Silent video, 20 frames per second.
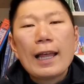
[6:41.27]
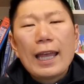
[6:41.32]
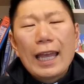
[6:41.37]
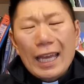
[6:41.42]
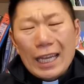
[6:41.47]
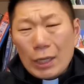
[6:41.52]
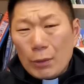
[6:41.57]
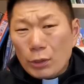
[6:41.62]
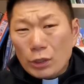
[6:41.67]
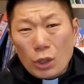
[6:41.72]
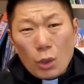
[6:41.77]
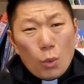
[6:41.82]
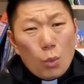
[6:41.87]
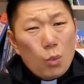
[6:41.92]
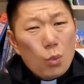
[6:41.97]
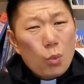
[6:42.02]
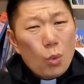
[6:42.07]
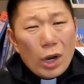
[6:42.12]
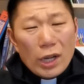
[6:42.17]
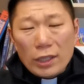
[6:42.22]
And it was a
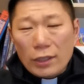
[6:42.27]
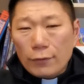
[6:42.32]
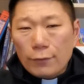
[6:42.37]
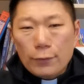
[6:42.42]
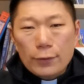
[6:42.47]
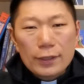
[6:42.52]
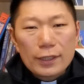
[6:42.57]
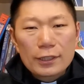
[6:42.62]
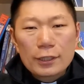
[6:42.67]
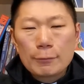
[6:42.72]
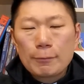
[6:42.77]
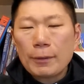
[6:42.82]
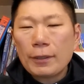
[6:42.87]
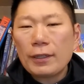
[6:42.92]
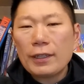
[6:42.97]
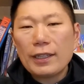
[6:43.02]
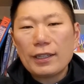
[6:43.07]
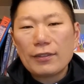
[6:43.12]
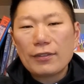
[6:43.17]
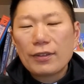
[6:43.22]
wonderful
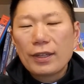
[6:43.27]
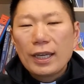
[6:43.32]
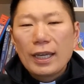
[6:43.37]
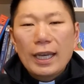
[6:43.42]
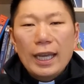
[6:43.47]
experience.